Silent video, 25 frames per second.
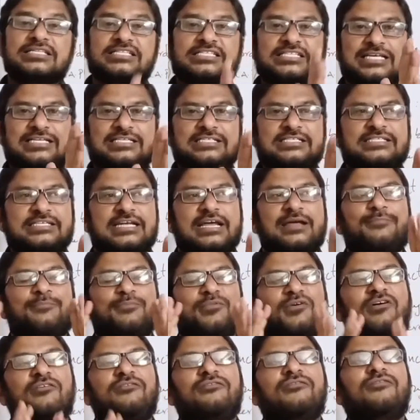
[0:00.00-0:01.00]
Such type
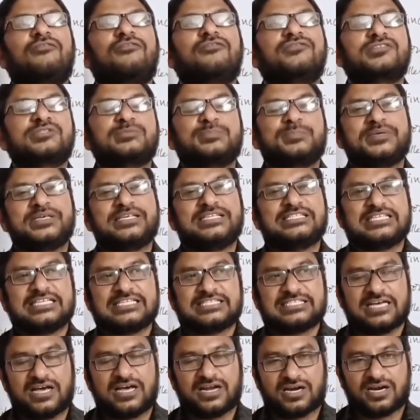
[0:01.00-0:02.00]
of
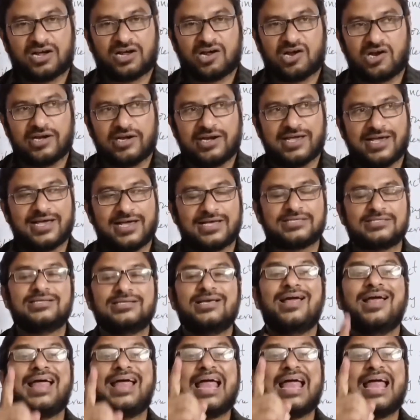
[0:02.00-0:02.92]
species are called as